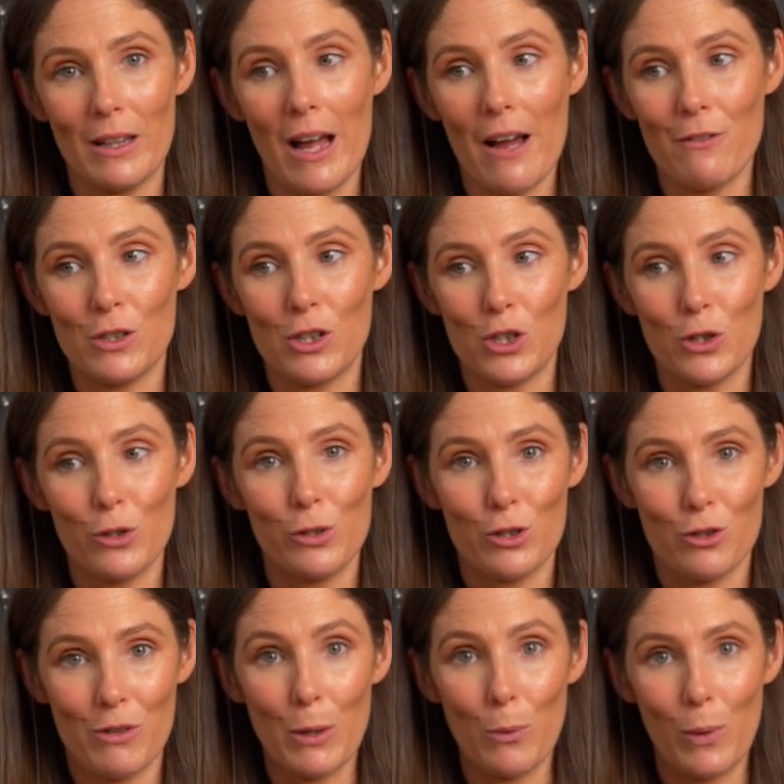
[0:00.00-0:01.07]
Life is short,
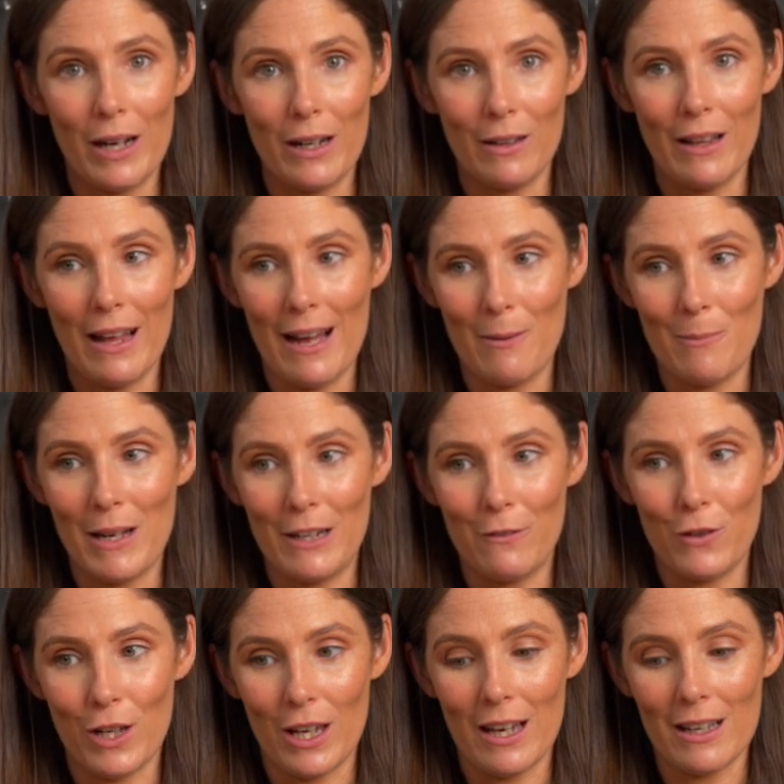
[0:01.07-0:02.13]
drink well, and
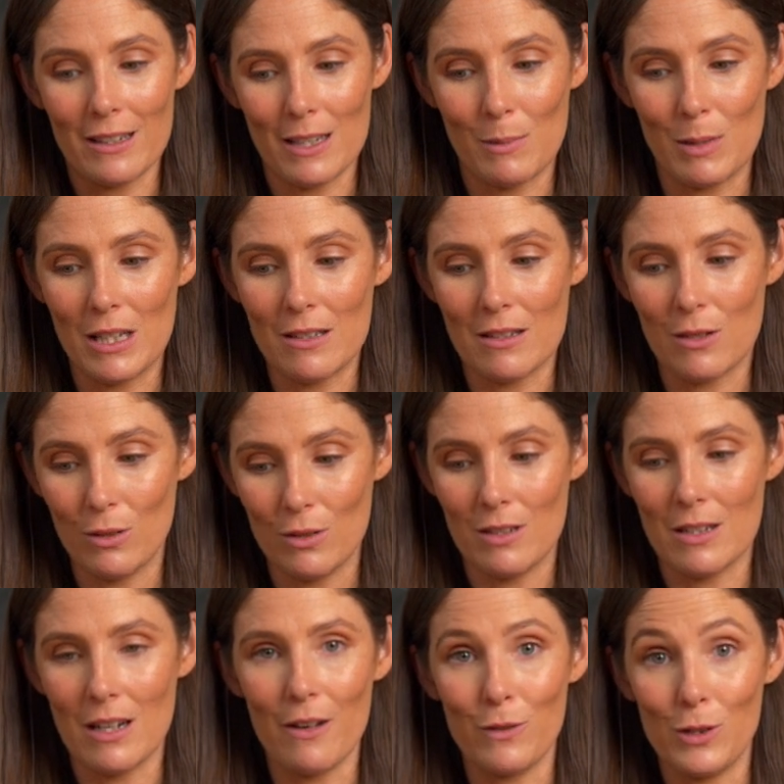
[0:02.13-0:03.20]
if you can get some of this good
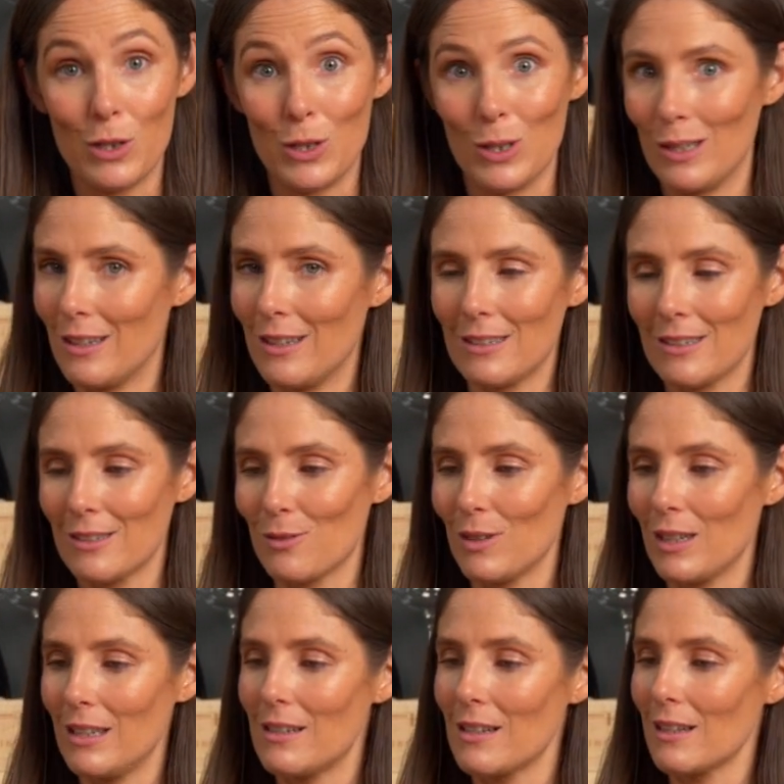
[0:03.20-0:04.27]
stuff, you should, because it's
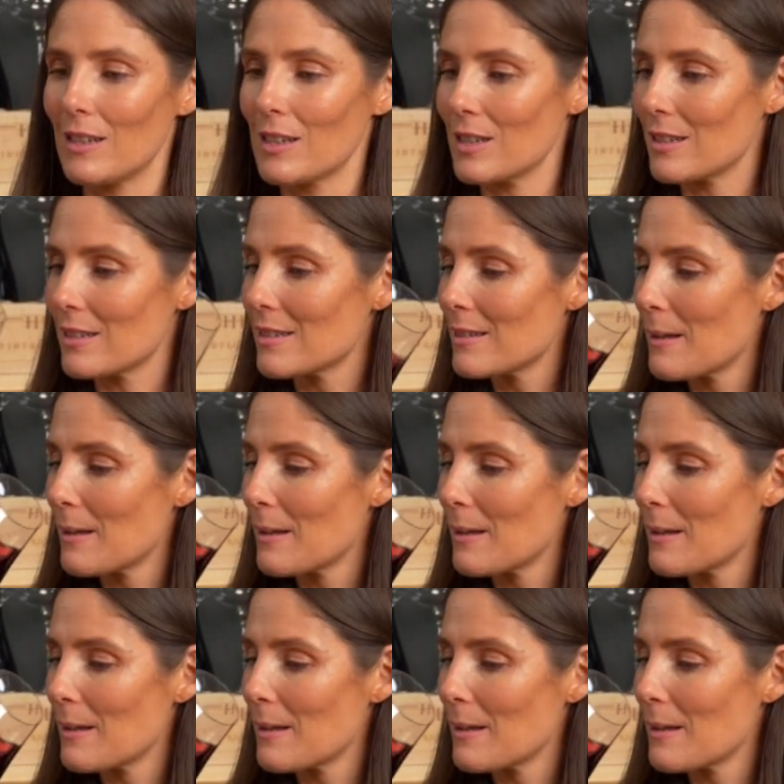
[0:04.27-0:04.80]
really delicious.